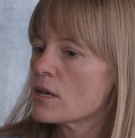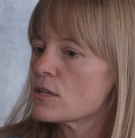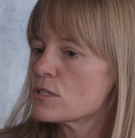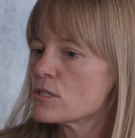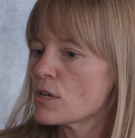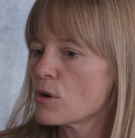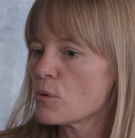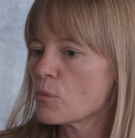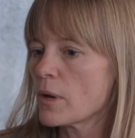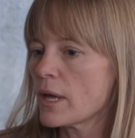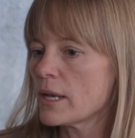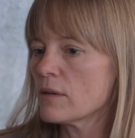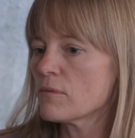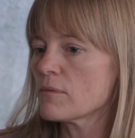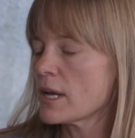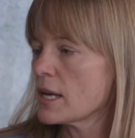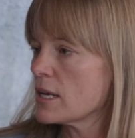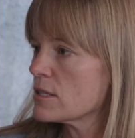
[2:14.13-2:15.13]
So when
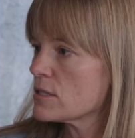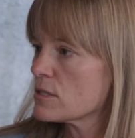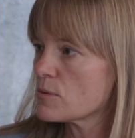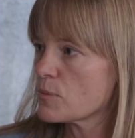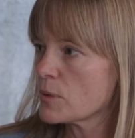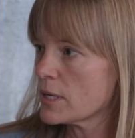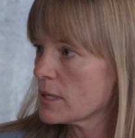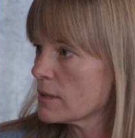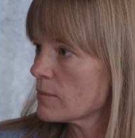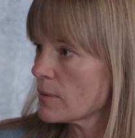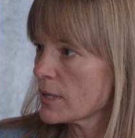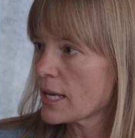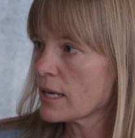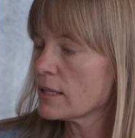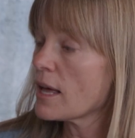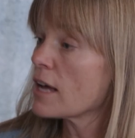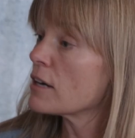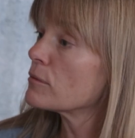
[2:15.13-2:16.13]
it rains, we
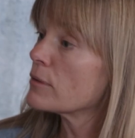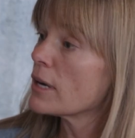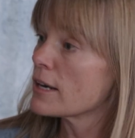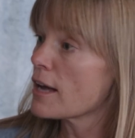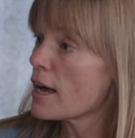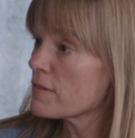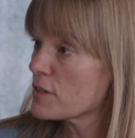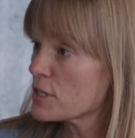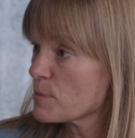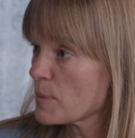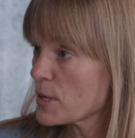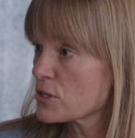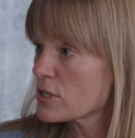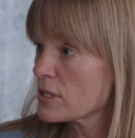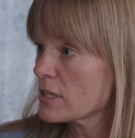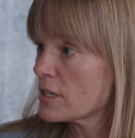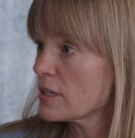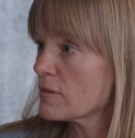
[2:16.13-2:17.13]
get a lot of runoff,
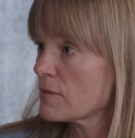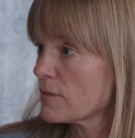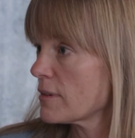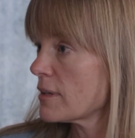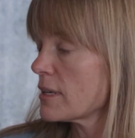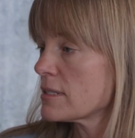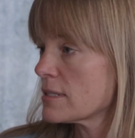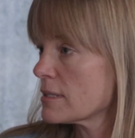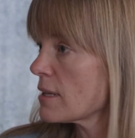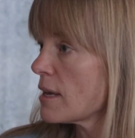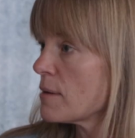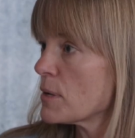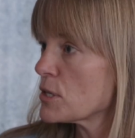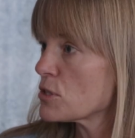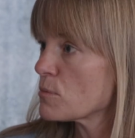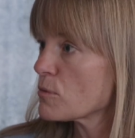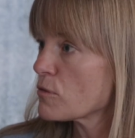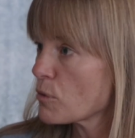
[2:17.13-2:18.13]
especially if, as I
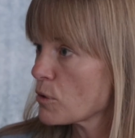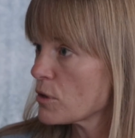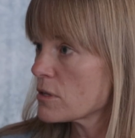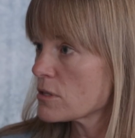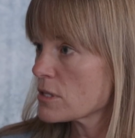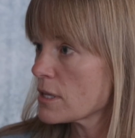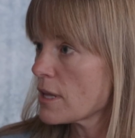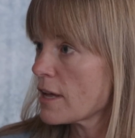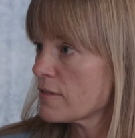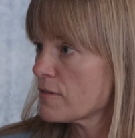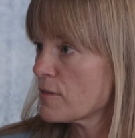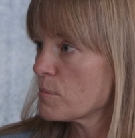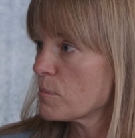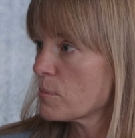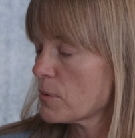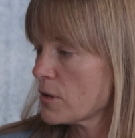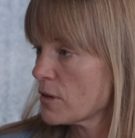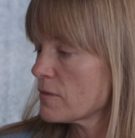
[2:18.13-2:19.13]
mentioned before, there's a lot of
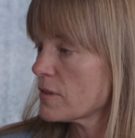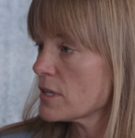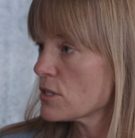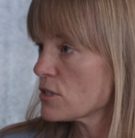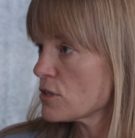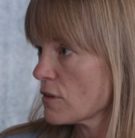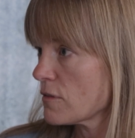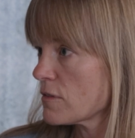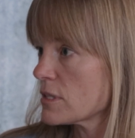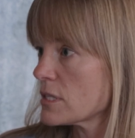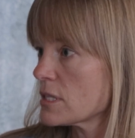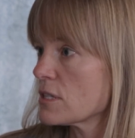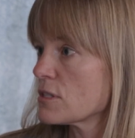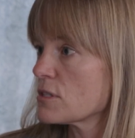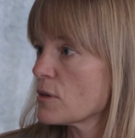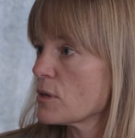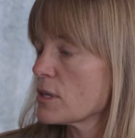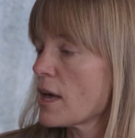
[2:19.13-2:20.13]
impervious
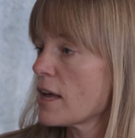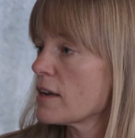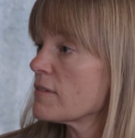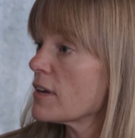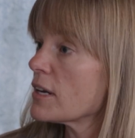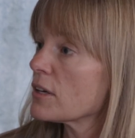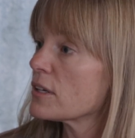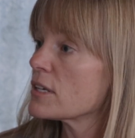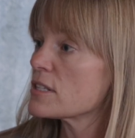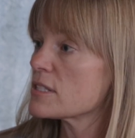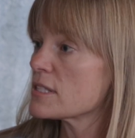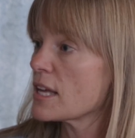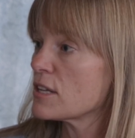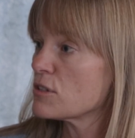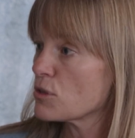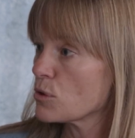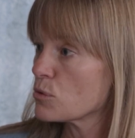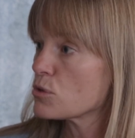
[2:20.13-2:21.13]
surfaces, so a lot of areas
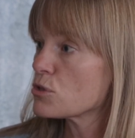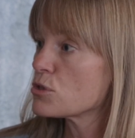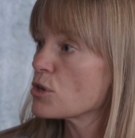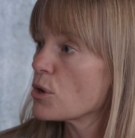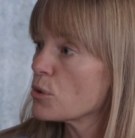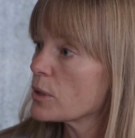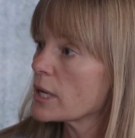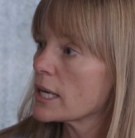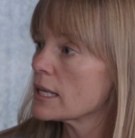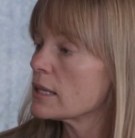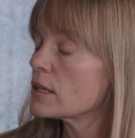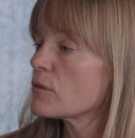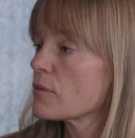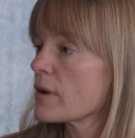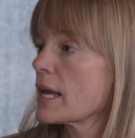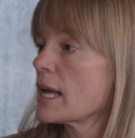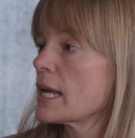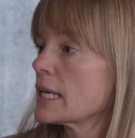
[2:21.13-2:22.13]
that don't soak in the
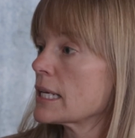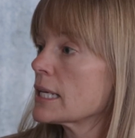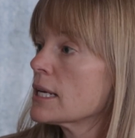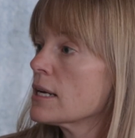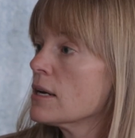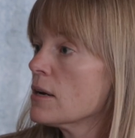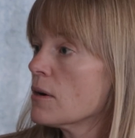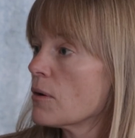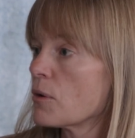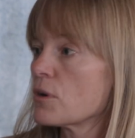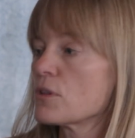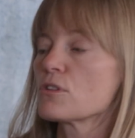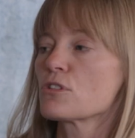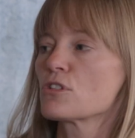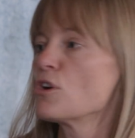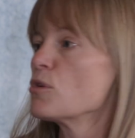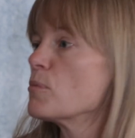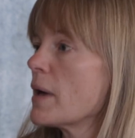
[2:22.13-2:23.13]
rain or the
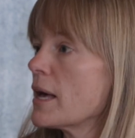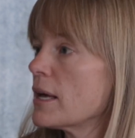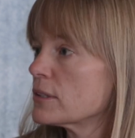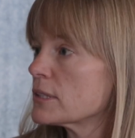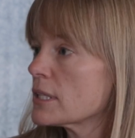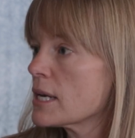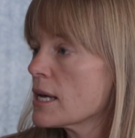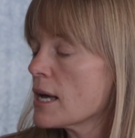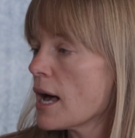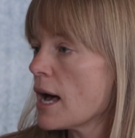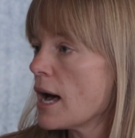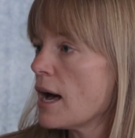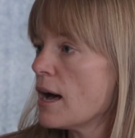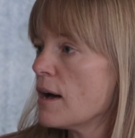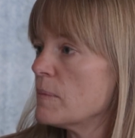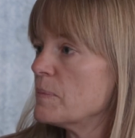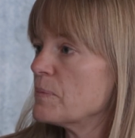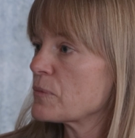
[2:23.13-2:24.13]
snow melt
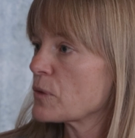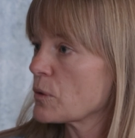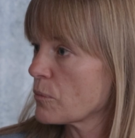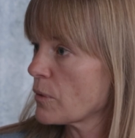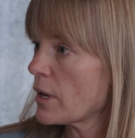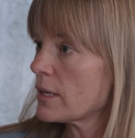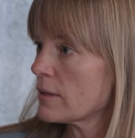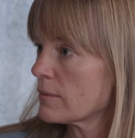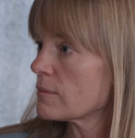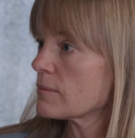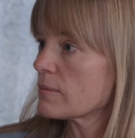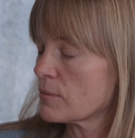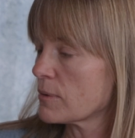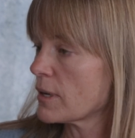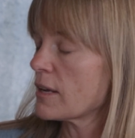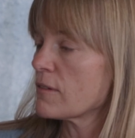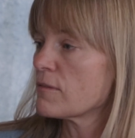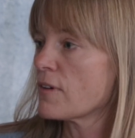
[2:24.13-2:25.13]

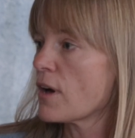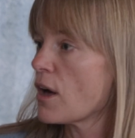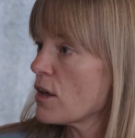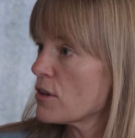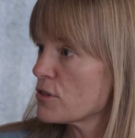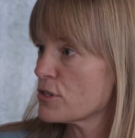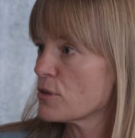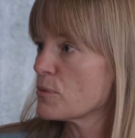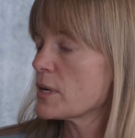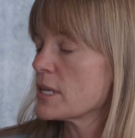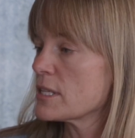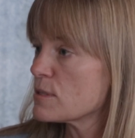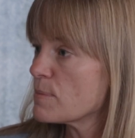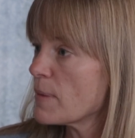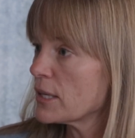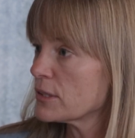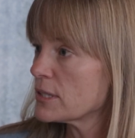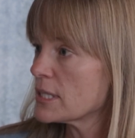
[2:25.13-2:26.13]
when it falls or when
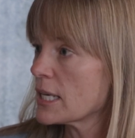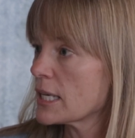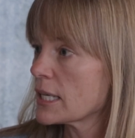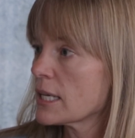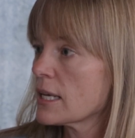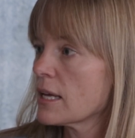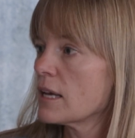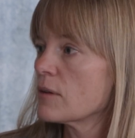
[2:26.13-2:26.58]
it's melting.